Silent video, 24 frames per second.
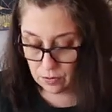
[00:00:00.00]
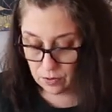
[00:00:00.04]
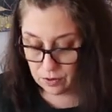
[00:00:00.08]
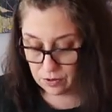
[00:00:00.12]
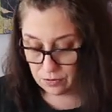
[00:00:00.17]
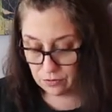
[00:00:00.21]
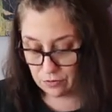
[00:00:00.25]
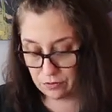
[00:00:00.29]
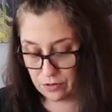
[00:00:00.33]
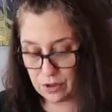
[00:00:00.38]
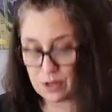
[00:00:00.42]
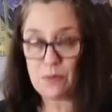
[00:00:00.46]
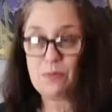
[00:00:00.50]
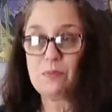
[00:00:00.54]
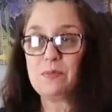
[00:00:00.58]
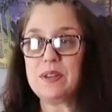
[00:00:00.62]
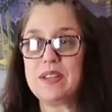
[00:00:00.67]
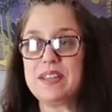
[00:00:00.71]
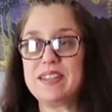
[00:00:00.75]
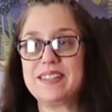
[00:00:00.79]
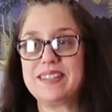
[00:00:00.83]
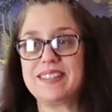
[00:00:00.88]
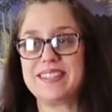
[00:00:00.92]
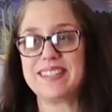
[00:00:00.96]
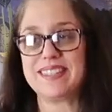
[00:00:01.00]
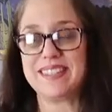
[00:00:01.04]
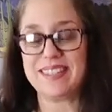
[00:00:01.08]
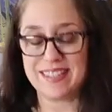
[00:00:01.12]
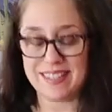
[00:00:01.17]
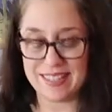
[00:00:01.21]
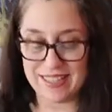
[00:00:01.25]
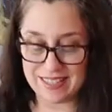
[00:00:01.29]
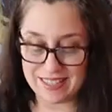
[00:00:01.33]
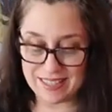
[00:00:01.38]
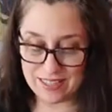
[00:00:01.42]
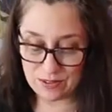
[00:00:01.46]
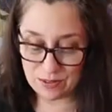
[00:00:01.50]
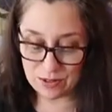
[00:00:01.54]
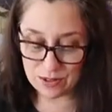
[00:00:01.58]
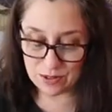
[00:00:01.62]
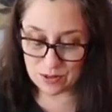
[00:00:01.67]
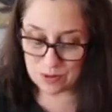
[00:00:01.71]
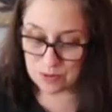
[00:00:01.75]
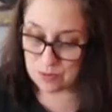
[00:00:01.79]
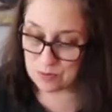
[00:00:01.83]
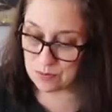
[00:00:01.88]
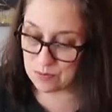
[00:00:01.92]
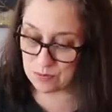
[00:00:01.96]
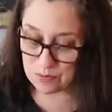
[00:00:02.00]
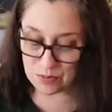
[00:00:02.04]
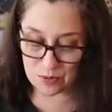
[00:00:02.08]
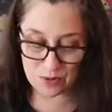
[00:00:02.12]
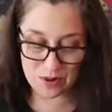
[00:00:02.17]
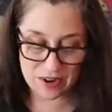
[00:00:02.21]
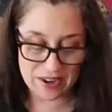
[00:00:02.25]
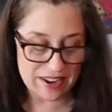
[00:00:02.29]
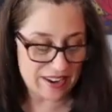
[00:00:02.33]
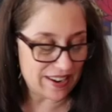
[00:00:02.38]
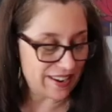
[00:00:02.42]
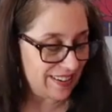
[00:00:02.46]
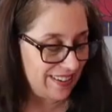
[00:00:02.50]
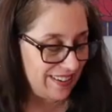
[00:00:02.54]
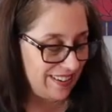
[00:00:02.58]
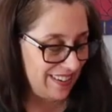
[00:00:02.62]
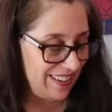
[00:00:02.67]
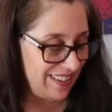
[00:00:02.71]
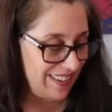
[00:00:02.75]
What a fun piece this is. So bright.